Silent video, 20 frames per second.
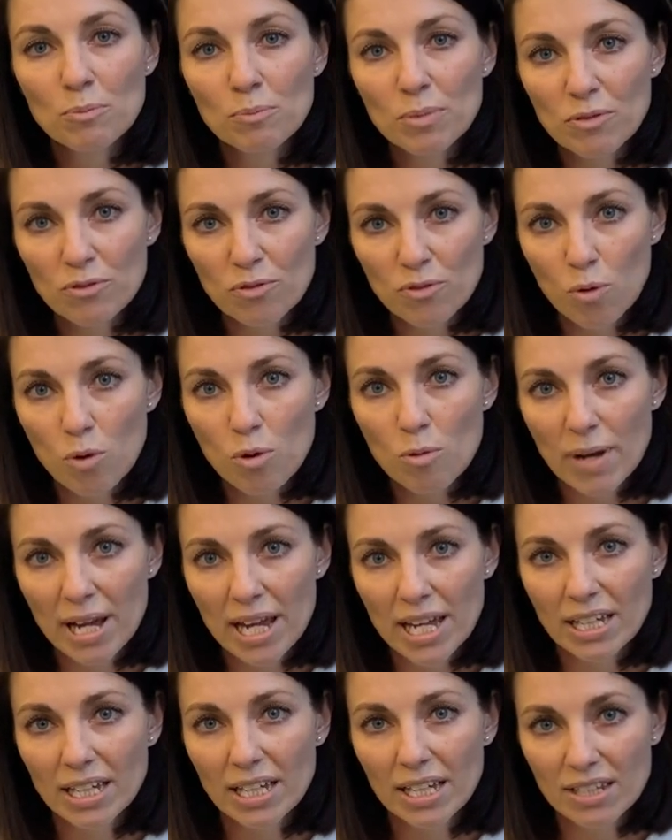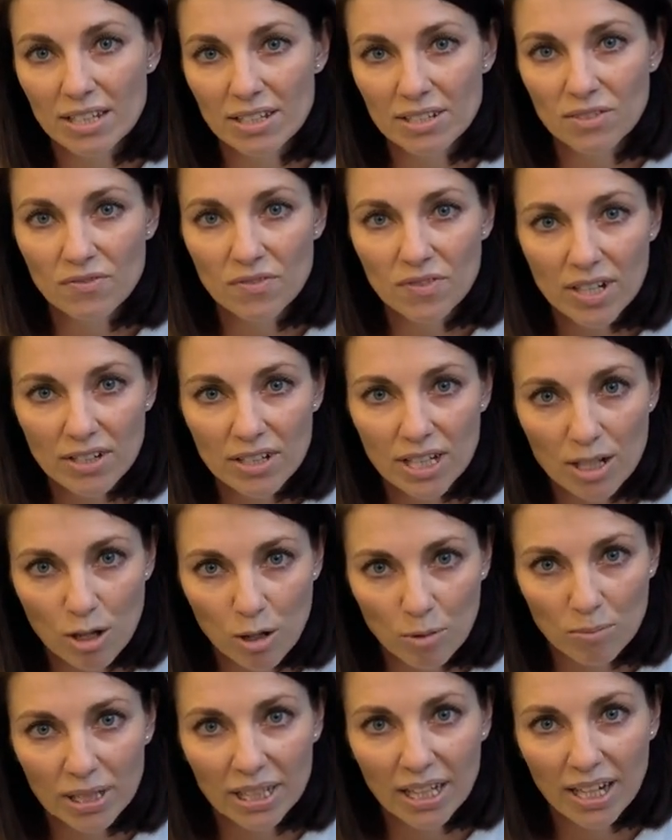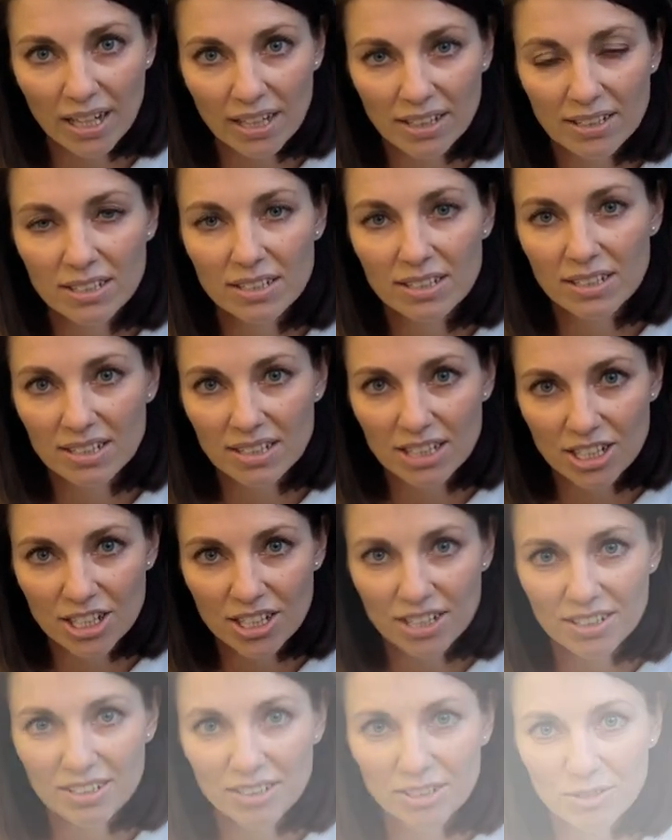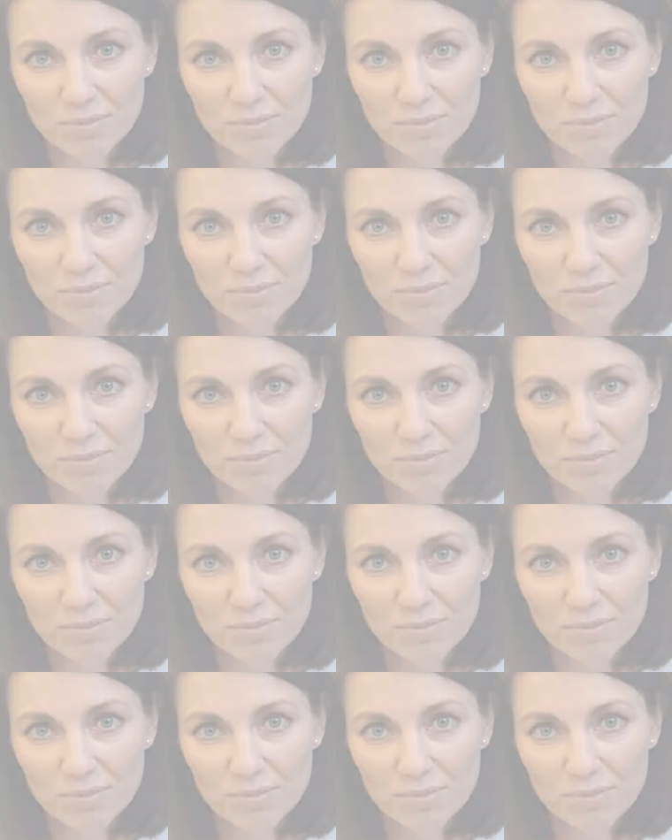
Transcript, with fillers: before making this very complicated decision.